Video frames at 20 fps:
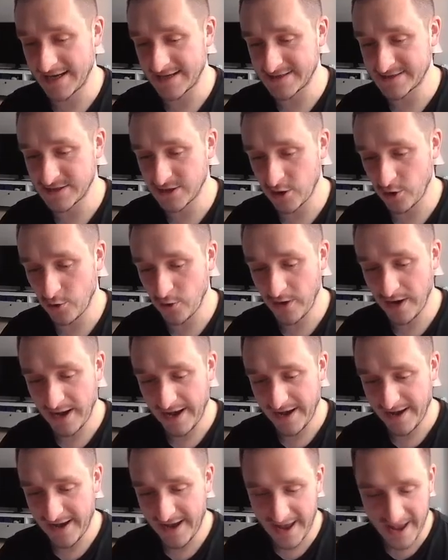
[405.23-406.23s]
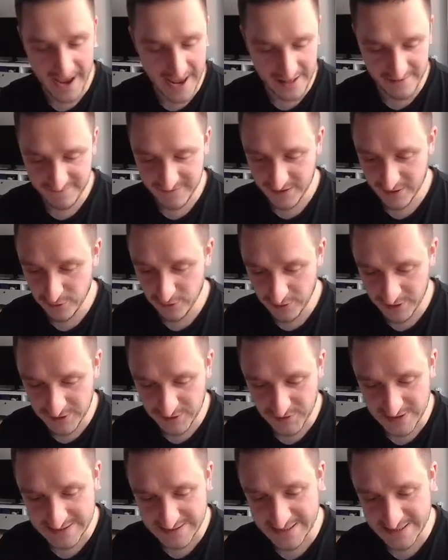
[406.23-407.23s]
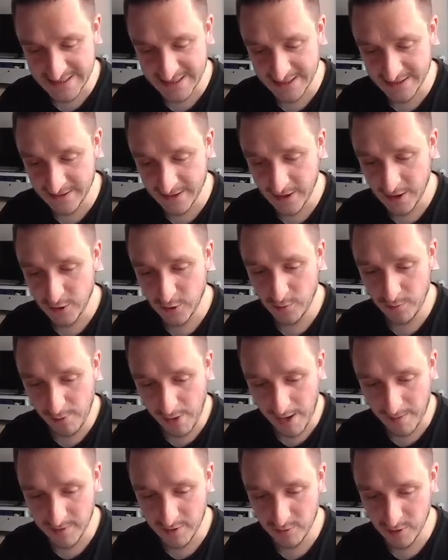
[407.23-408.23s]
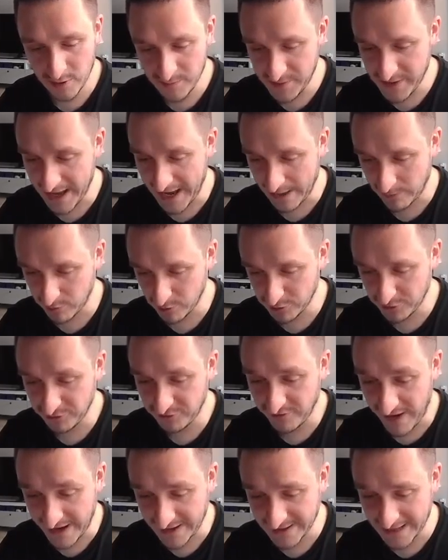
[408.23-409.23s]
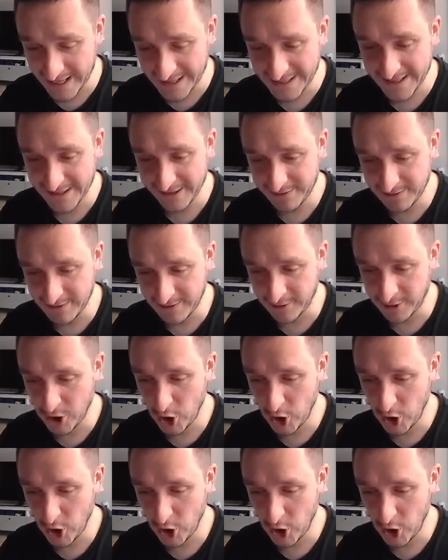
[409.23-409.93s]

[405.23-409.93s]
So anything you're interested in, you probably will be able to find that here